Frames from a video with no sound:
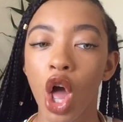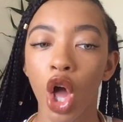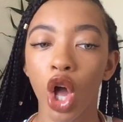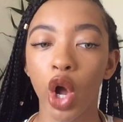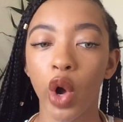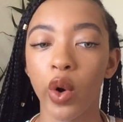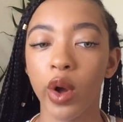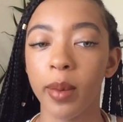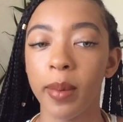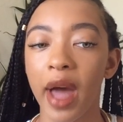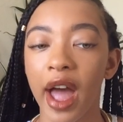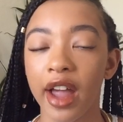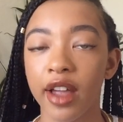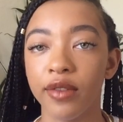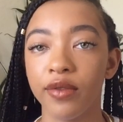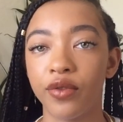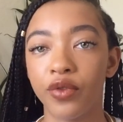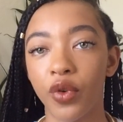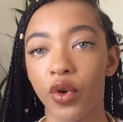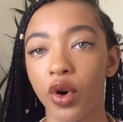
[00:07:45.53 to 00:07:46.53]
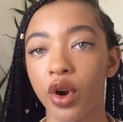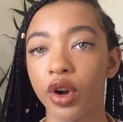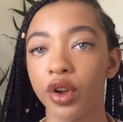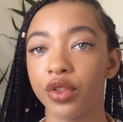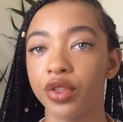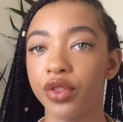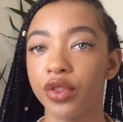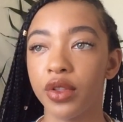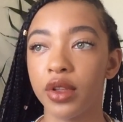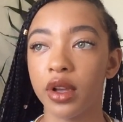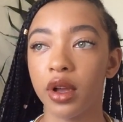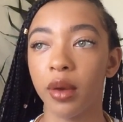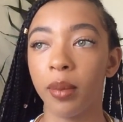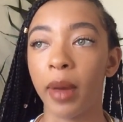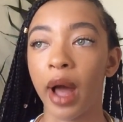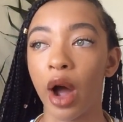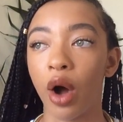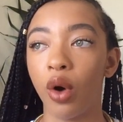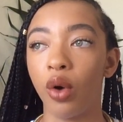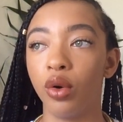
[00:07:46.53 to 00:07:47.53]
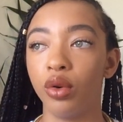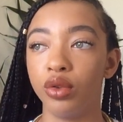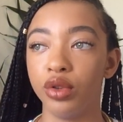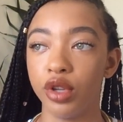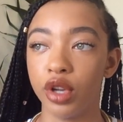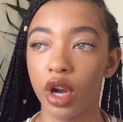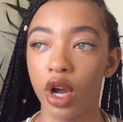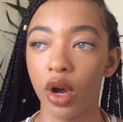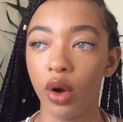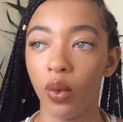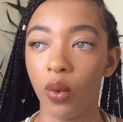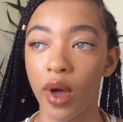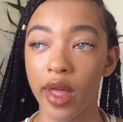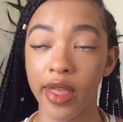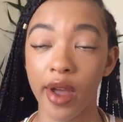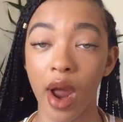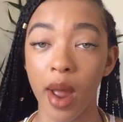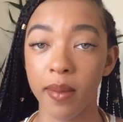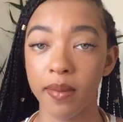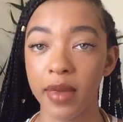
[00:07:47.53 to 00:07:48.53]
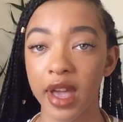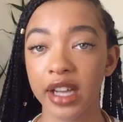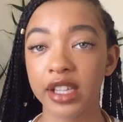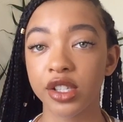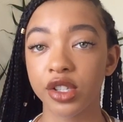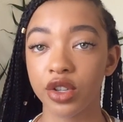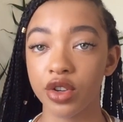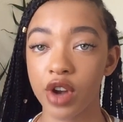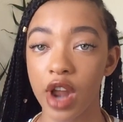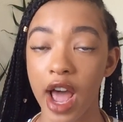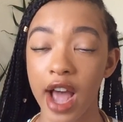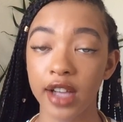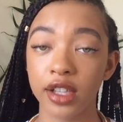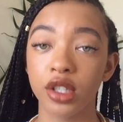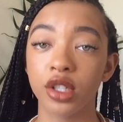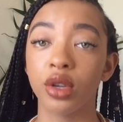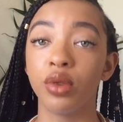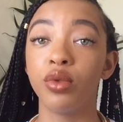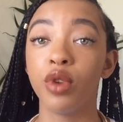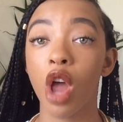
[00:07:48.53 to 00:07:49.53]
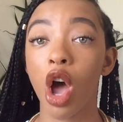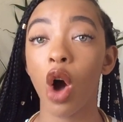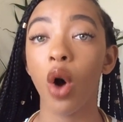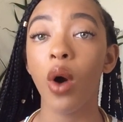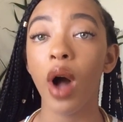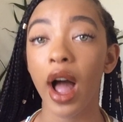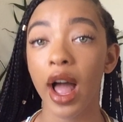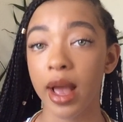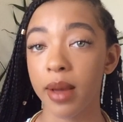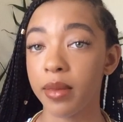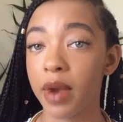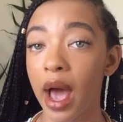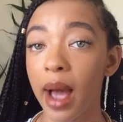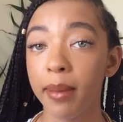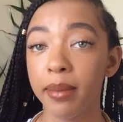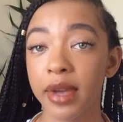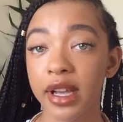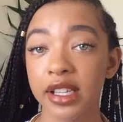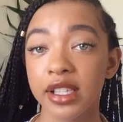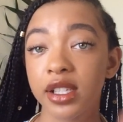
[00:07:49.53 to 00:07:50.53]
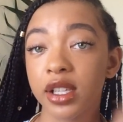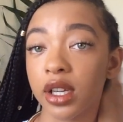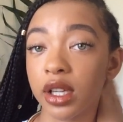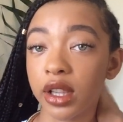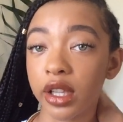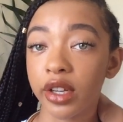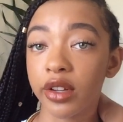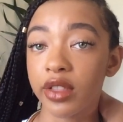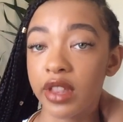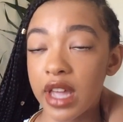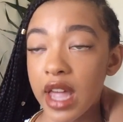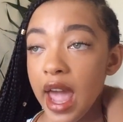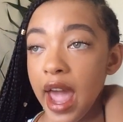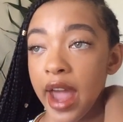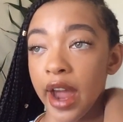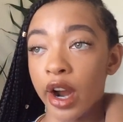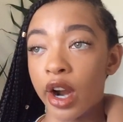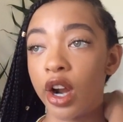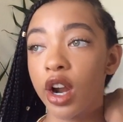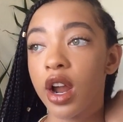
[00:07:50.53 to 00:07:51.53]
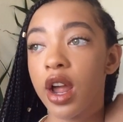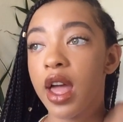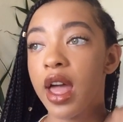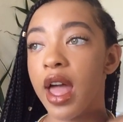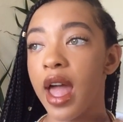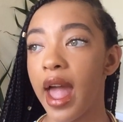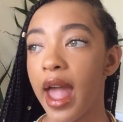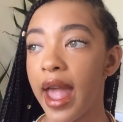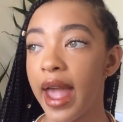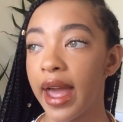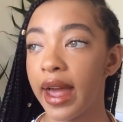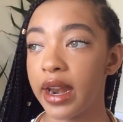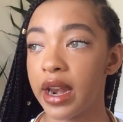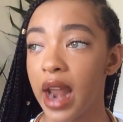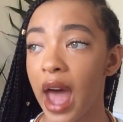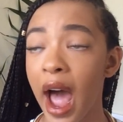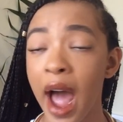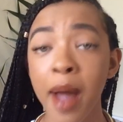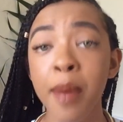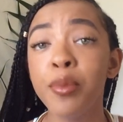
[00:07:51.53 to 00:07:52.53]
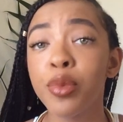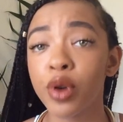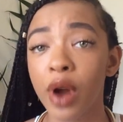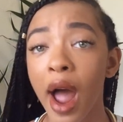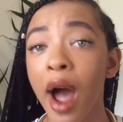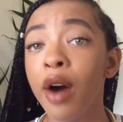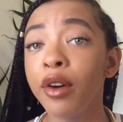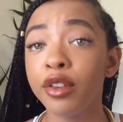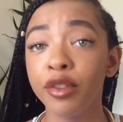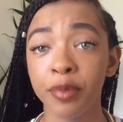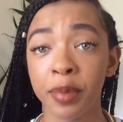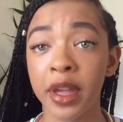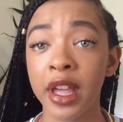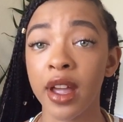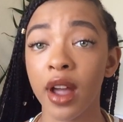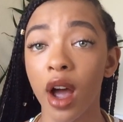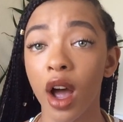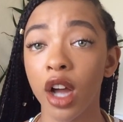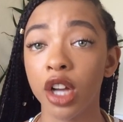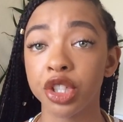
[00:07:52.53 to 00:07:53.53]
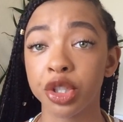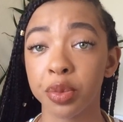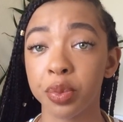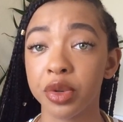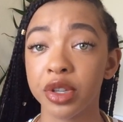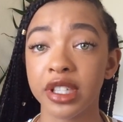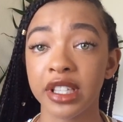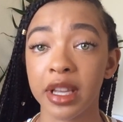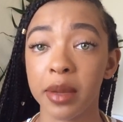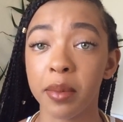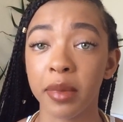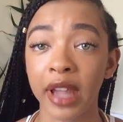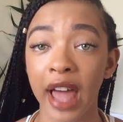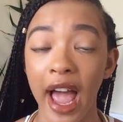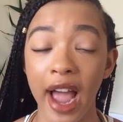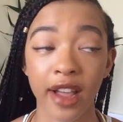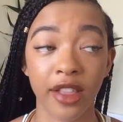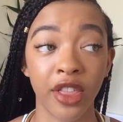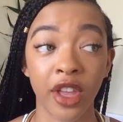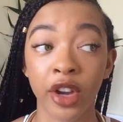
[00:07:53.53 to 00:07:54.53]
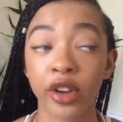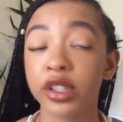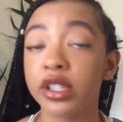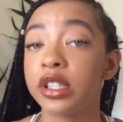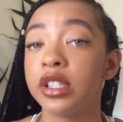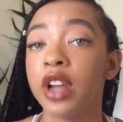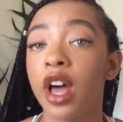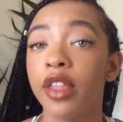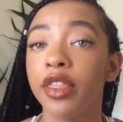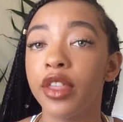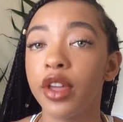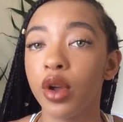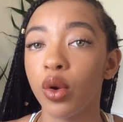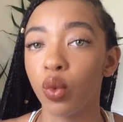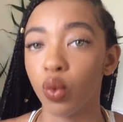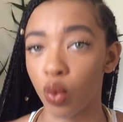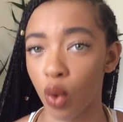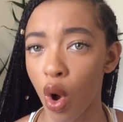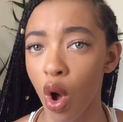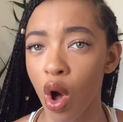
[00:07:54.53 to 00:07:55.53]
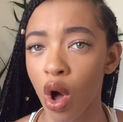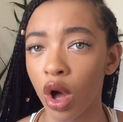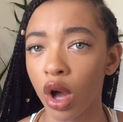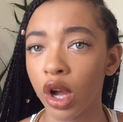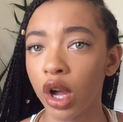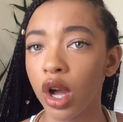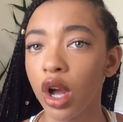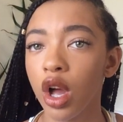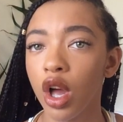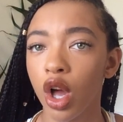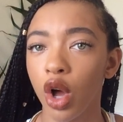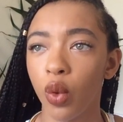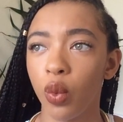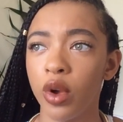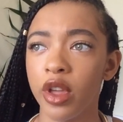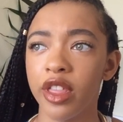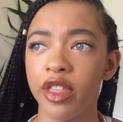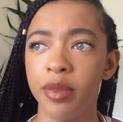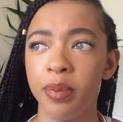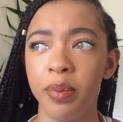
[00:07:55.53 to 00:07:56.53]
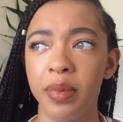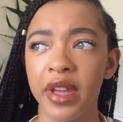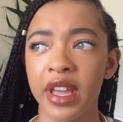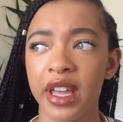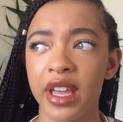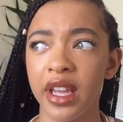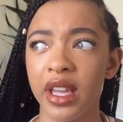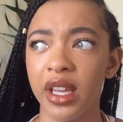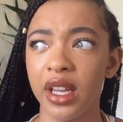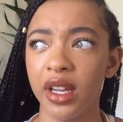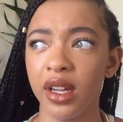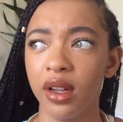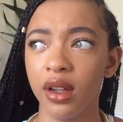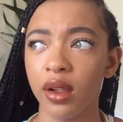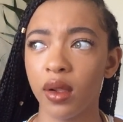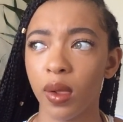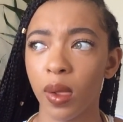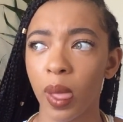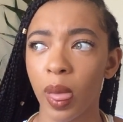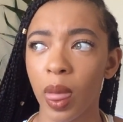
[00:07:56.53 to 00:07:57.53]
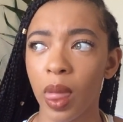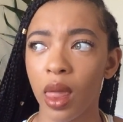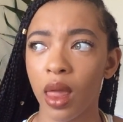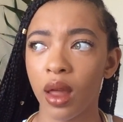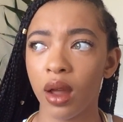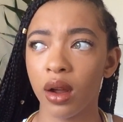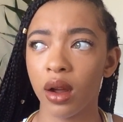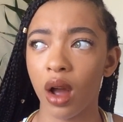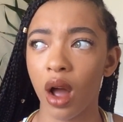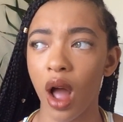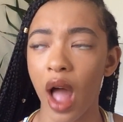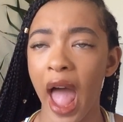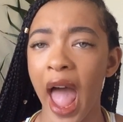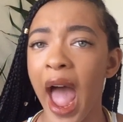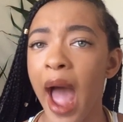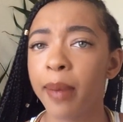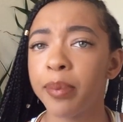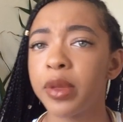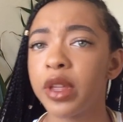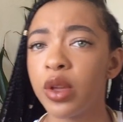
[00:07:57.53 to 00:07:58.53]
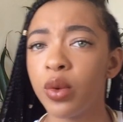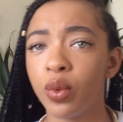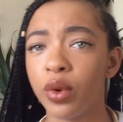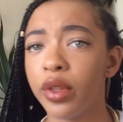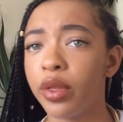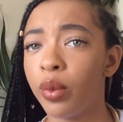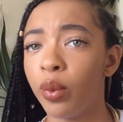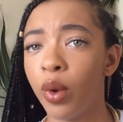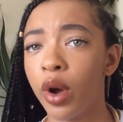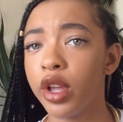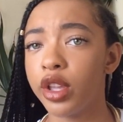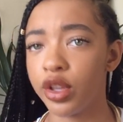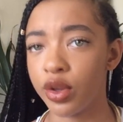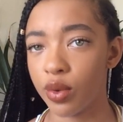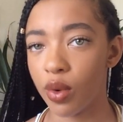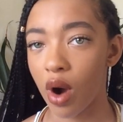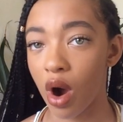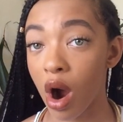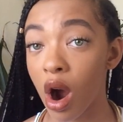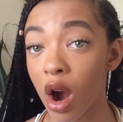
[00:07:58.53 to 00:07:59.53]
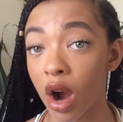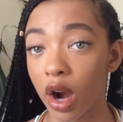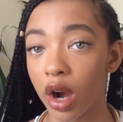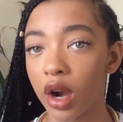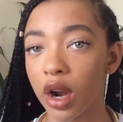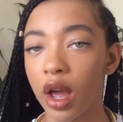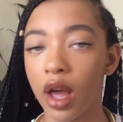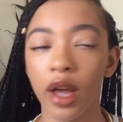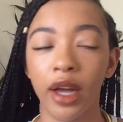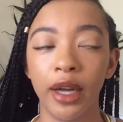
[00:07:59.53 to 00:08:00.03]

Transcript: going back and forth about, you know, whether I'm mixed or not. So no, I am not mixed, to clear the air, and I'm proud of being 100% black. There's nothing wrong with being happy with what you are.